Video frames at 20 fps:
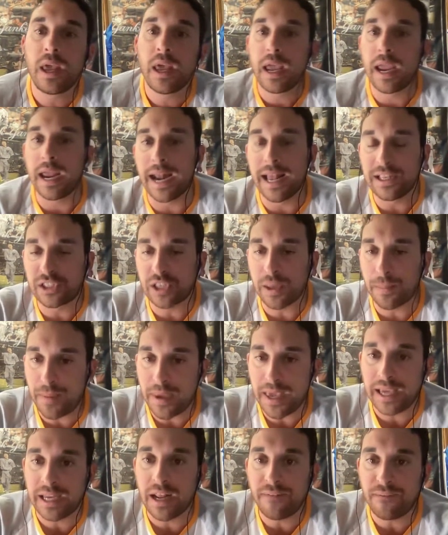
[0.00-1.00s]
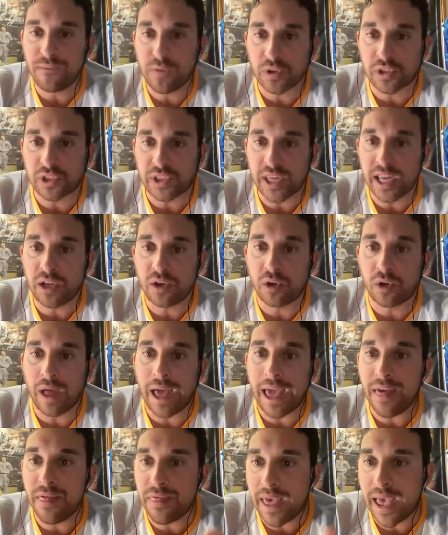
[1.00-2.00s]
it ends up being an infield single,
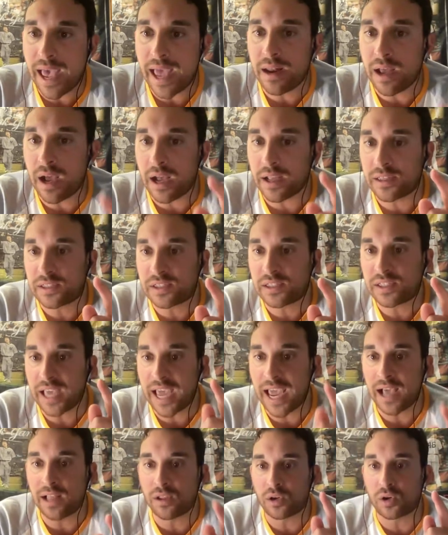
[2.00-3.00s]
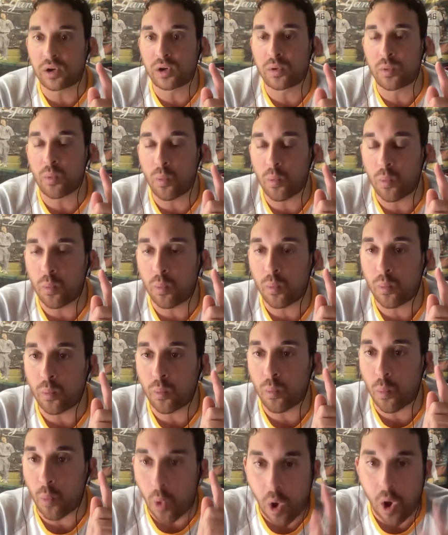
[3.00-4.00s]
and then a Taylor
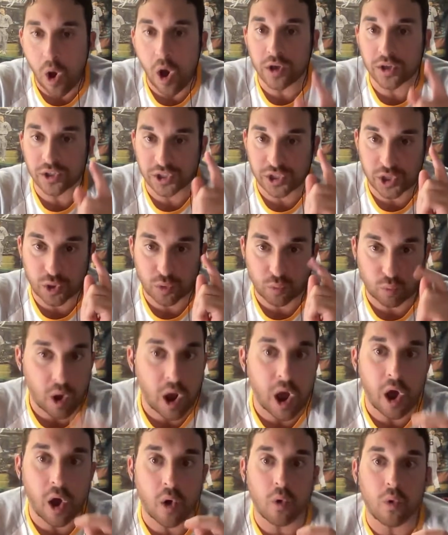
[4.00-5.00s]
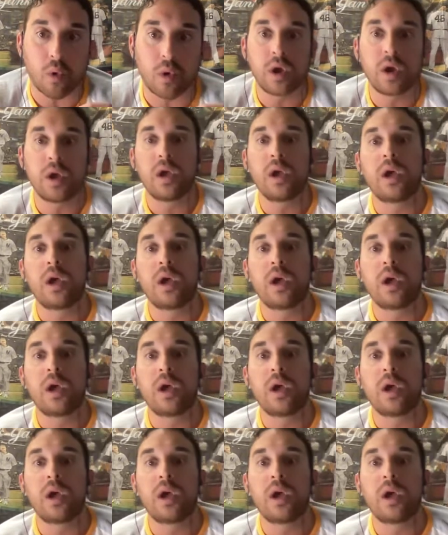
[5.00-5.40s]
Walls throw